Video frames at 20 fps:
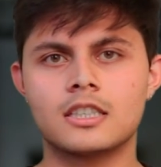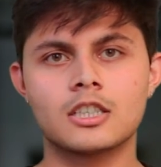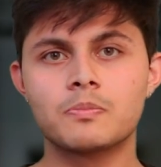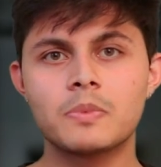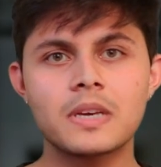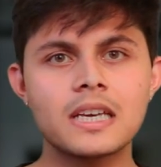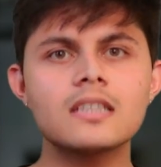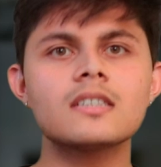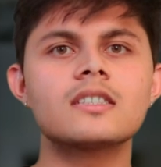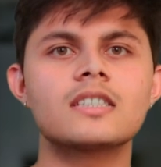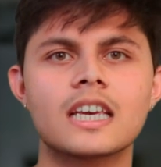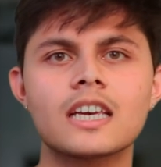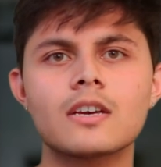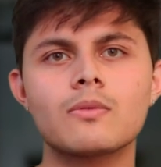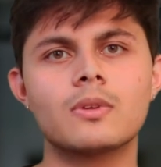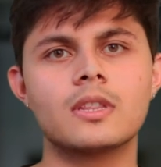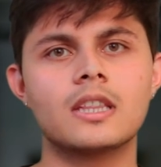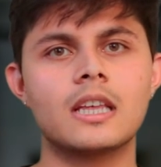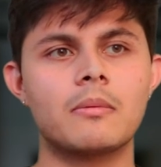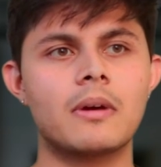be in sync
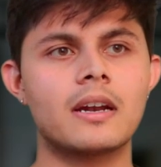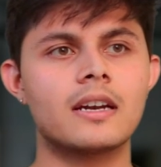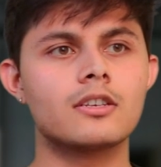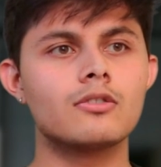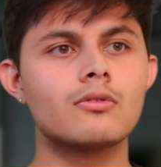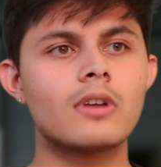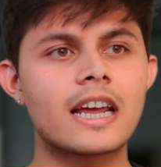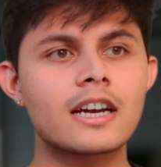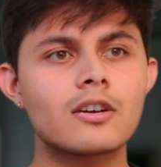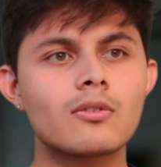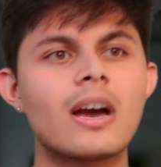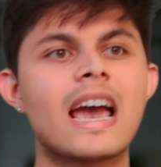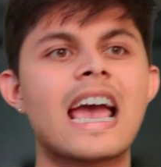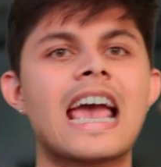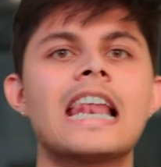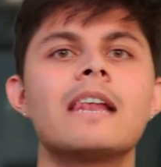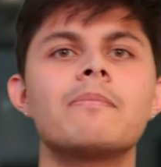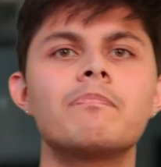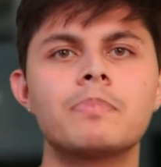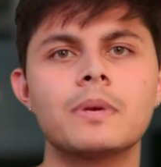with them and you like to
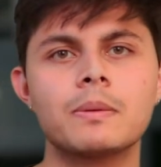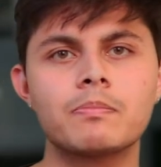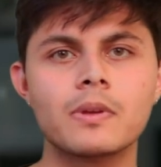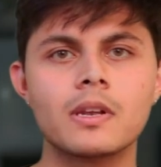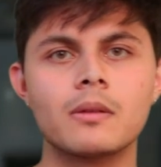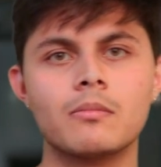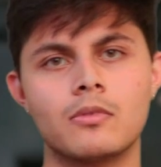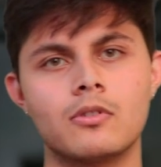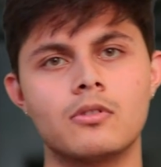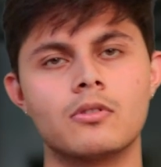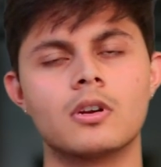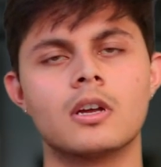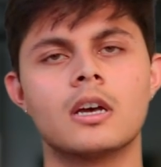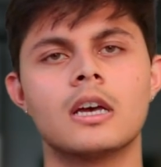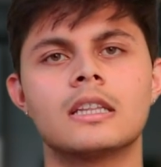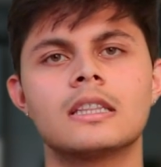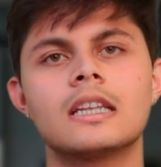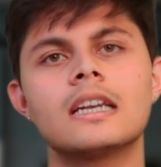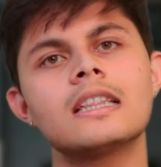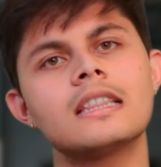help people more,
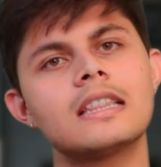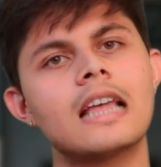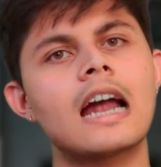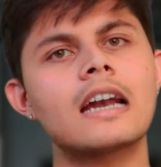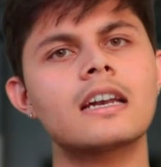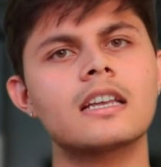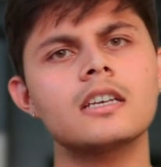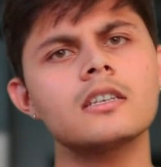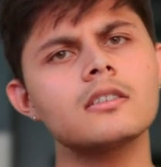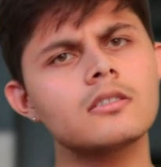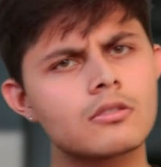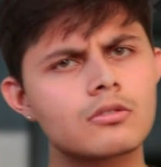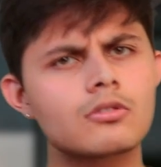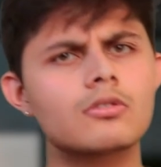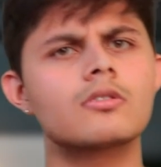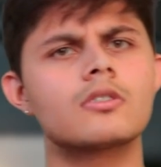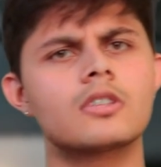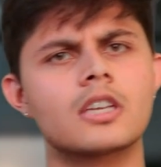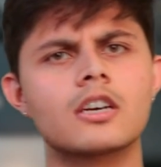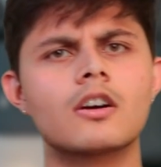then in that case you
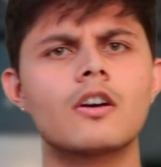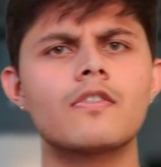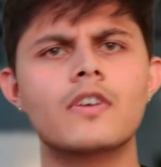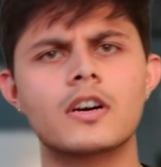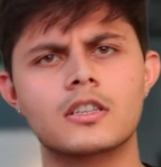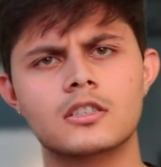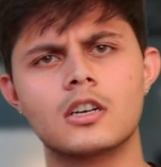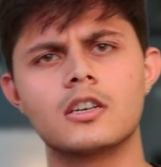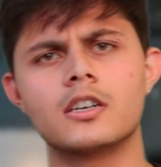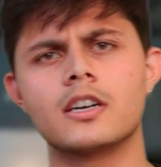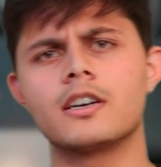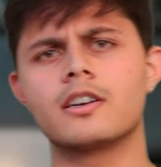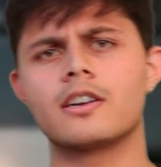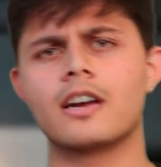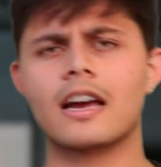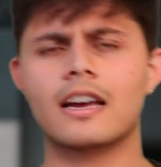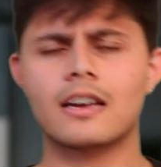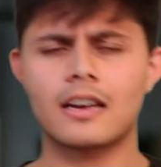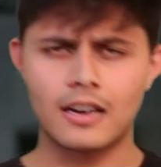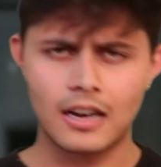should think of consultant
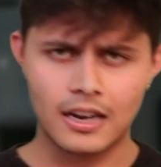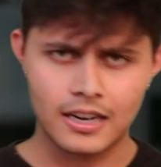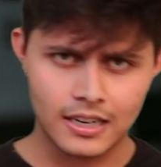track.